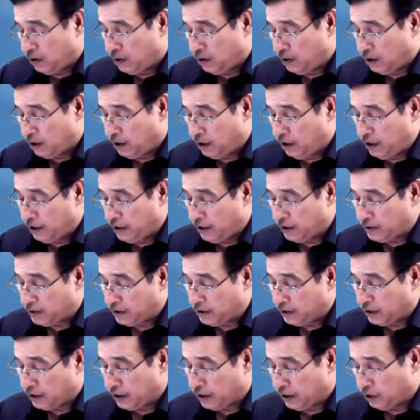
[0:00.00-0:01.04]
let us say
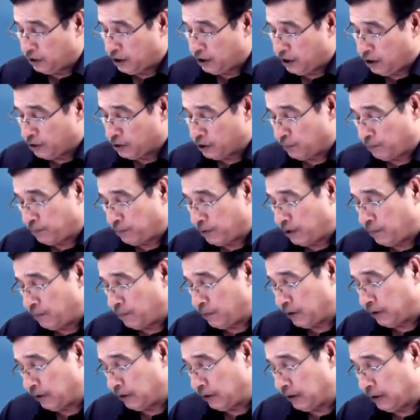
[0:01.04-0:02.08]
10,000 per
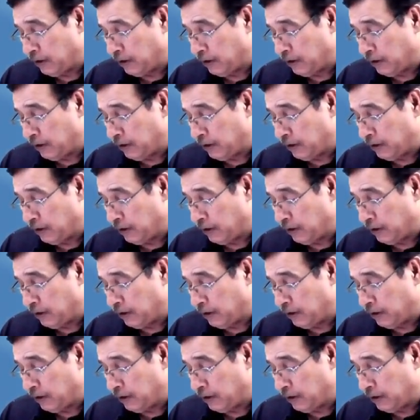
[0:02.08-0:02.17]
month.